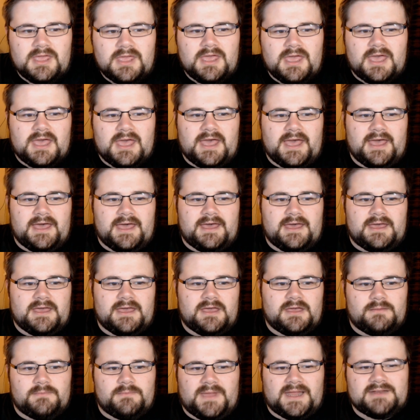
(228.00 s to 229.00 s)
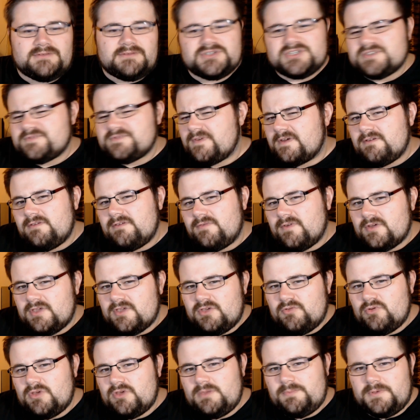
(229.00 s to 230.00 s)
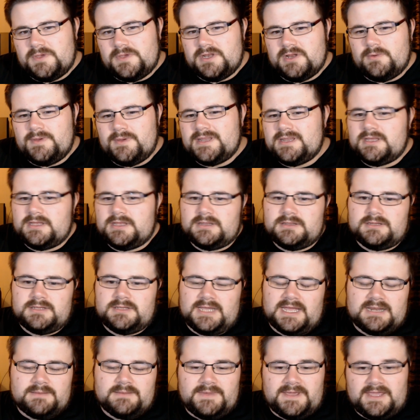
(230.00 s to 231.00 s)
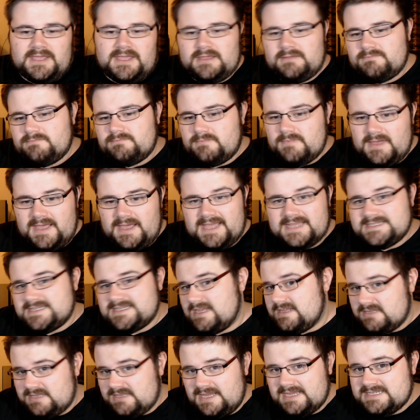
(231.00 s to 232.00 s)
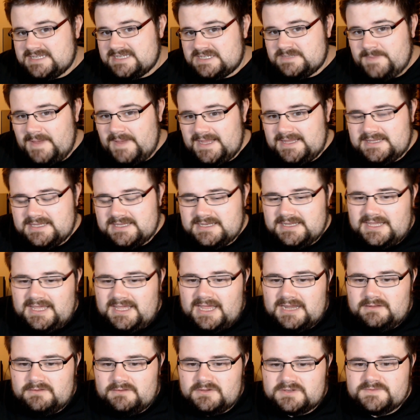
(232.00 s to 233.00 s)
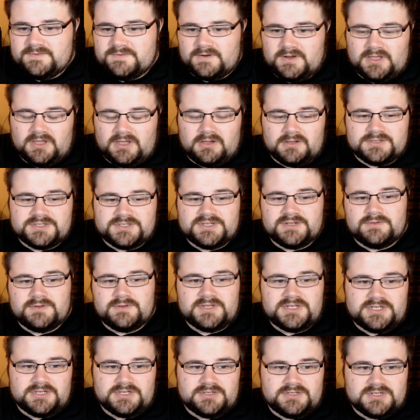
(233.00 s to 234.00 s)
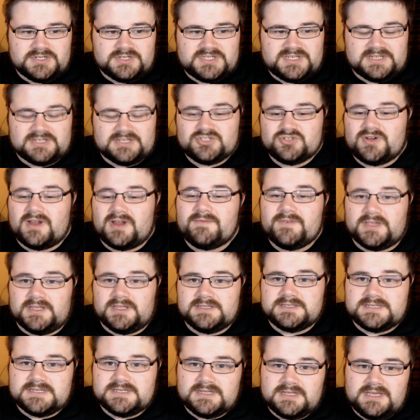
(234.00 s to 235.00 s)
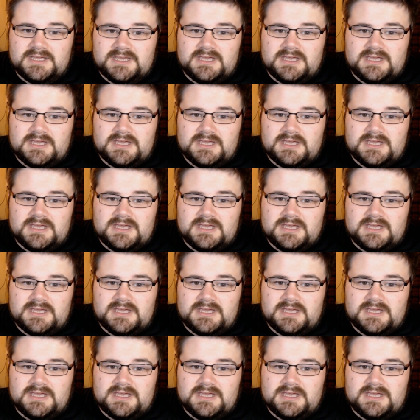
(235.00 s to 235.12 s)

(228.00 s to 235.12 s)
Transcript: And it was just very, very creepy. You know, in the anime, as expected, it kind of looks very cartoonish and just extravagant.